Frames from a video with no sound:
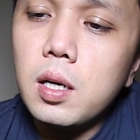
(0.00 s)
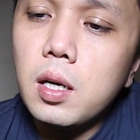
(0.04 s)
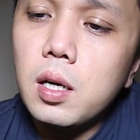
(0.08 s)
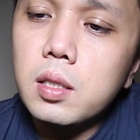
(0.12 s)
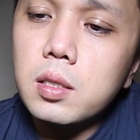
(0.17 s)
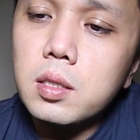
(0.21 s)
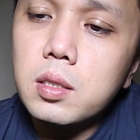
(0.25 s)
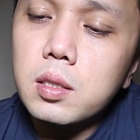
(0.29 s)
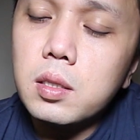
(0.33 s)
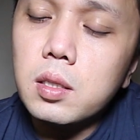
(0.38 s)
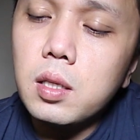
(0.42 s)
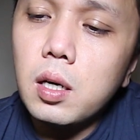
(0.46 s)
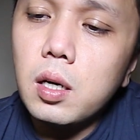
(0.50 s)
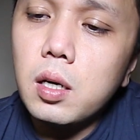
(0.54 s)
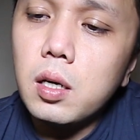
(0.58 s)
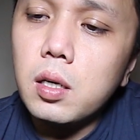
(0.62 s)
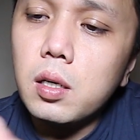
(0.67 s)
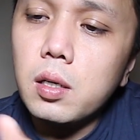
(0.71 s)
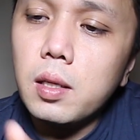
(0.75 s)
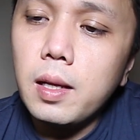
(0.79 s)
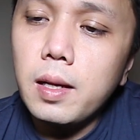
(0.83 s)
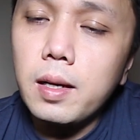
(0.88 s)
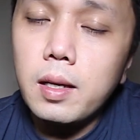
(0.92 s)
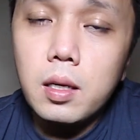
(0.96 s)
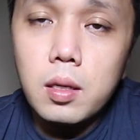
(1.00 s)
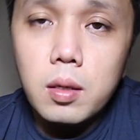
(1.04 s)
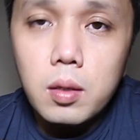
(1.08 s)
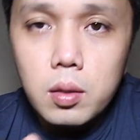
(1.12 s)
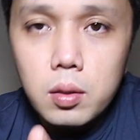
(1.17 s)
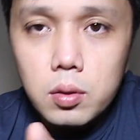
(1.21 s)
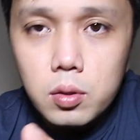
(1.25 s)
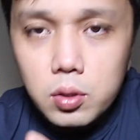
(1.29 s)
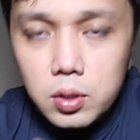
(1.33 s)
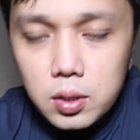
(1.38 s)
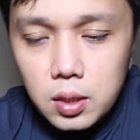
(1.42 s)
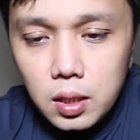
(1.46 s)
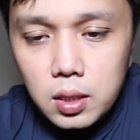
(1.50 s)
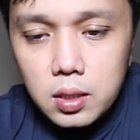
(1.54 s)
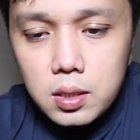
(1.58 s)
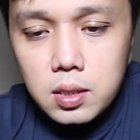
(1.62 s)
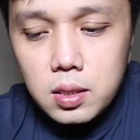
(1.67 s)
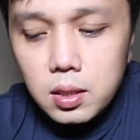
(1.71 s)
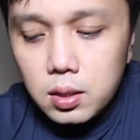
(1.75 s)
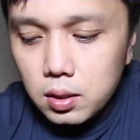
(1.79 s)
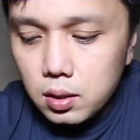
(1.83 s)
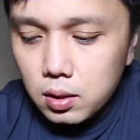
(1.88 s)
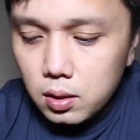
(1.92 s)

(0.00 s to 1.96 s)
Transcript: there are there are like dust